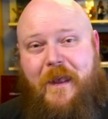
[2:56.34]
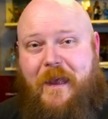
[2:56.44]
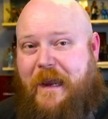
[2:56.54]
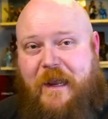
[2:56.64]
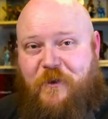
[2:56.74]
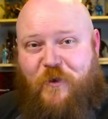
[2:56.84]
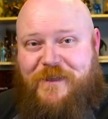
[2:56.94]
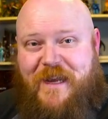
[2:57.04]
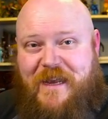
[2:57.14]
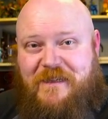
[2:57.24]
I got noise
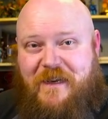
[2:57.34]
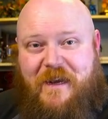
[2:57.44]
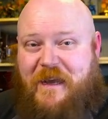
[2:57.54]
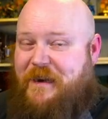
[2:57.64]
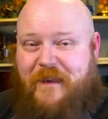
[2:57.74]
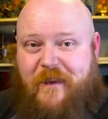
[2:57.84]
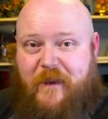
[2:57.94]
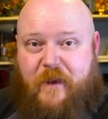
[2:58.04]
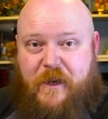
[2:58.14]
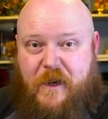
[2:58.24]
canceling on. You
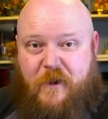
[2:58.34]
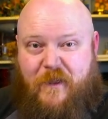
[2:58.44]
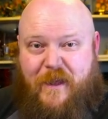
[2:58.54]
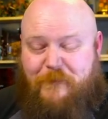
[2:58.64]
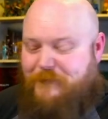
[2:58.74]
couldn't hear that.